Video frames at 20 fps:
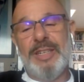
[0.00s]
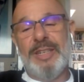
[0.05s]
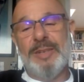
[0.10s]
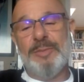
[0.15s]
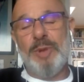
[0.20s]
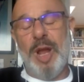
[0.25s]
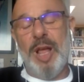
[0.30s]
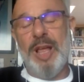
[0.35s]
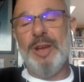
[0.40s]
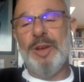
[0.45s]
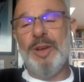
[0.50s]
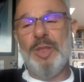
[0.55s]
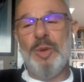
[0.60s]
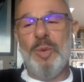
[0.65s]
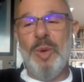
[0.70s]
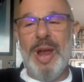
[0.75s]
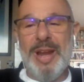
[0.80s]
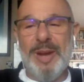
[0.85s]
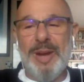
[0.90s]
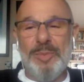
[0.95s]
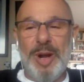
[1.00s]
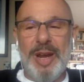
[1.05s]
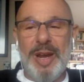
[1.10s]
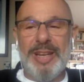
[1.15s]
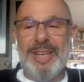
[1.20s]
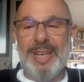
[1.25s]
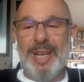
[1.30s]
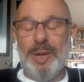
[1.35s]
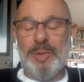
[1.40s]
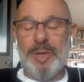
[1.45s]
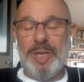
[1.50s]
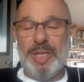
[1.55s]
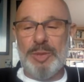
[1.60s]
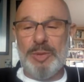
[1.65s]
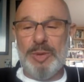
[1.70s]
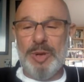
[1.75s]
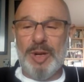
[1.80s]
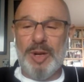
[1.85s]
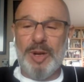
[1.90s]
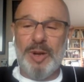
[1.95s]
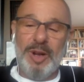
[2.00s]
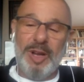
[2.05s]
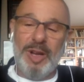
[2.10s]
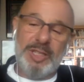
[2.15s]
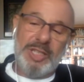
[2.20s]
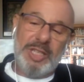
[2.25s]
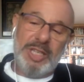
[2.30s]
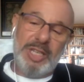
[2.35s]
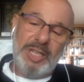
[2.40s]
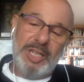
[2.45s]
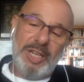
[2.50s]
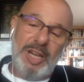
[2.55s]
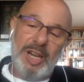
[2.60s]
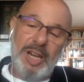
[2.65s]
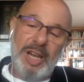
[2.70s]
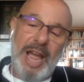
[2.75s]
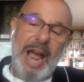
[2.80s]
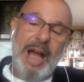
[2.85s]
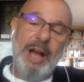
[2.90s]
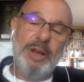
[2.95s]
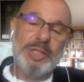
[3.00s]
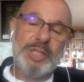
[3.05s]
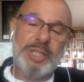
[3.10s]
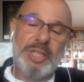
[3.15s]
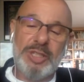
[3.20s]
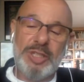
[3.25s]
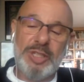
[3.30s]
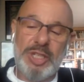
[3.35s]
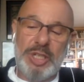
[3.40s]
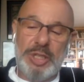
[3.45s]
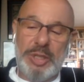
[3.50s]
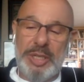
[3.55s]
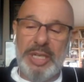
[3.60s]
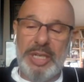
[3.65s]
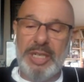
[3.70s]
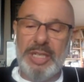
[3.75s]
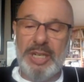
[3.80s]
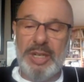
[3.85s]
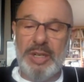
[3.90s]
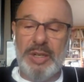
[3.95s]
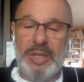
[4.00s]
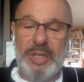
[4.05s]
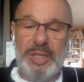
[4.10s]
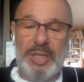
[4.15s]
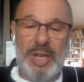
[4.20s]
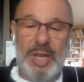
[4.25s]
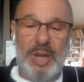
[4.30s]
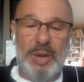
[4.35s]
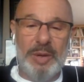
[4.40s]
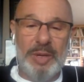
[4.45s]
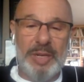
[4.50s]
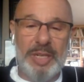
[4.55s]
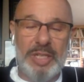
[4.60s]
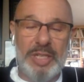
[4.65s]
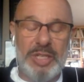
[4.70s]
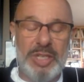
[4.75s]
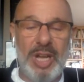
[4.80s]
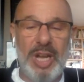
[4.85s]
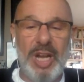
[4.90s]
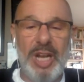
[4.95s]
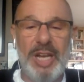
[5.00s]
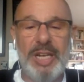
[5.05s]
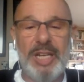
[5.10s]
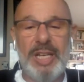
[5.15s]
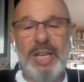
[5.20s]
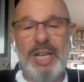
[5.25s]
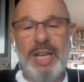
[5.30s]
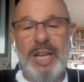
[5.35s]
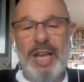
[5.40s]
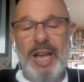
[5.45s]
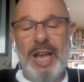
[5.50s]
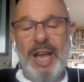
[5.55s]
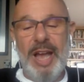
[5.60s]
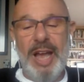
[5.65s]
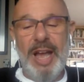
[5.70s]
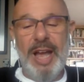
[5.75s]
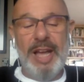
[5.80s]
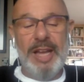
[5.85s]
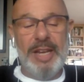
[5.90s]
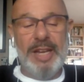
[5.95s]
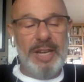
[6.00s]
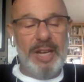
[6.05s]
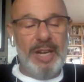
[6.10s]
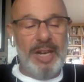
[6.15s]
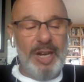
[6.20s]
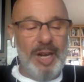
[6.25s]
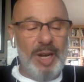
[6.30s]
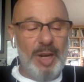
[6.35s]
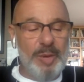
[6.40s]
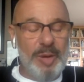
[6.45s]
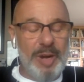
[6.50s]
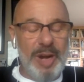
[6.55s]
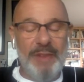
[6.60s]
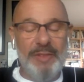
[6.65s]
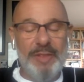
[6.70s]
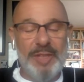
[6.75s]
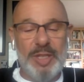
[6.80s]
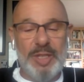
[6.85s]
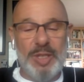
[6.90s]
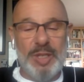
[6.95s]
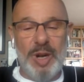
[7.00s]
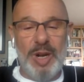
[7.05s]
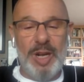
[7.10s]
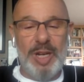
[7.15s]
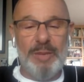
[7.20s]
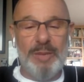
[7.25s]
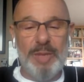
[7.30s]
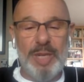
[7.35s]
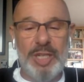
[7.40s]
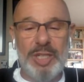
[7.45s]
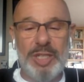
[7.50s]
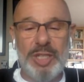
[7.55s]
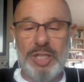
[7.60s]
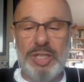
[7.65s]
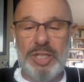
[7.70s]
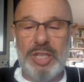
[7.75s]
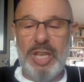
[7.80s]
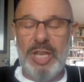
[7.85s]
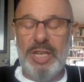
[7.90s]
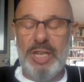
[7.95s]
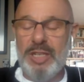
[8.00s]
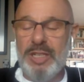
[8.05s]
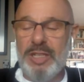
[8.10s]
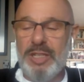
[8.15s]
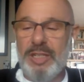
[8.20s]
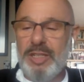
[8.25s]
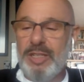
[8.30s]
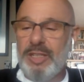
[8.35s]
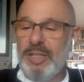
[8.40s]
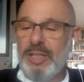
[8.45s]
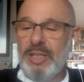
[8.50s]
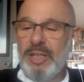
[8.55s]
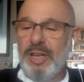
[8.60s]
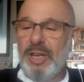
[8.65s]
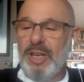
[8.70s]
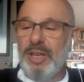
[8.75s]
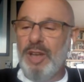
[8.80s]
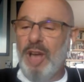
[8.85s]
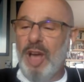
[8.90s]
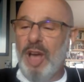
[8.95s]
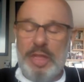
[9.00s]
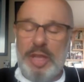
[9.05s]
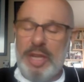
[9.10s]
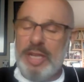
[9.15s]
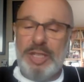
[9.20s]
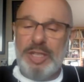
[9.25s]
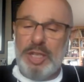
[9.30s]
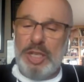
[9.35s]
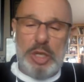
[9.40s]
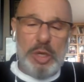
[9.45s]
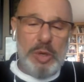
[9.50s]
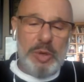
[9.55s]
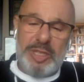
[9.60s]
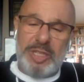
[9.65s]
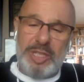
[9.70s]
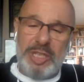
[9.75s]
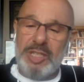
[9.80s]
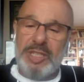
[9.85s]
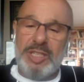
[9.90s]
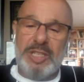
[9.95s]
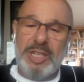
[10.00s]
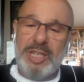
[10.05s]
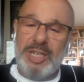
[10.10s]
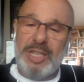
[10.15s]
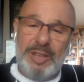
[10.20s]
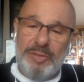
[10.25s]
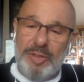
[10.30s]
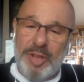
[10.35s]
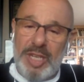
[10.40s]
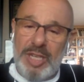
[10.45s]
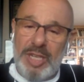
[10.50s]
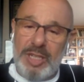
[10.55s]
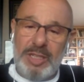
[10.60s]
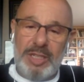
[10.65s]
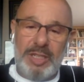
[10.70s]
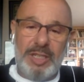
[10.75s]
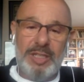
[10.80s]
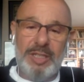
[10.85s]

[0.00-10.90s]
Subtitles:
Probably on the way to breaking up because we were crossing Houston Street, in the Lower East Side, and we were having this argument, and she said, "Nothing to you is insignificant,"